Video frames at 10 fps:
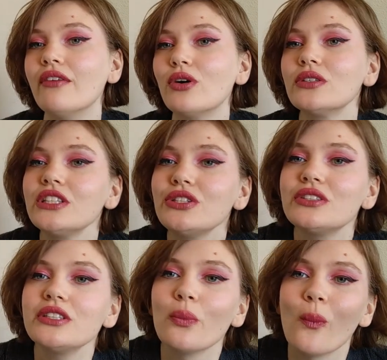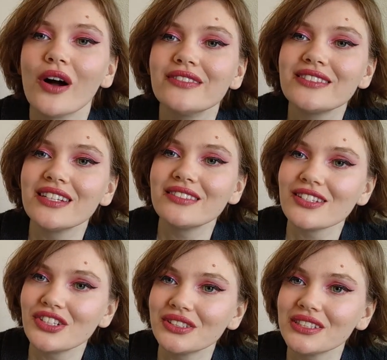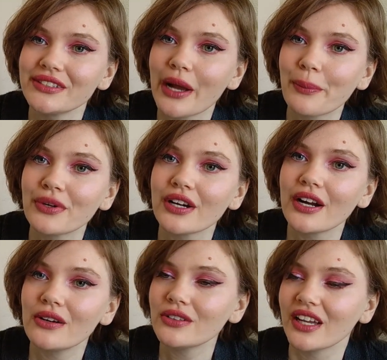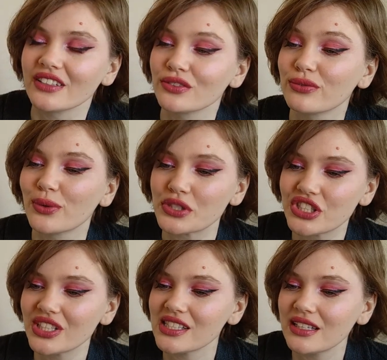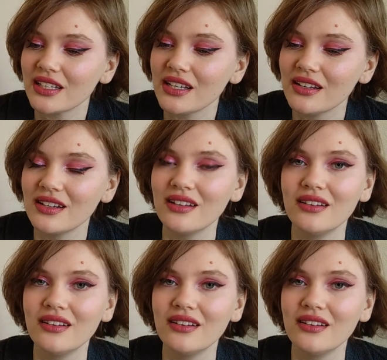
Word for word: I've only used it once since I took the stopper out, and unfortunately,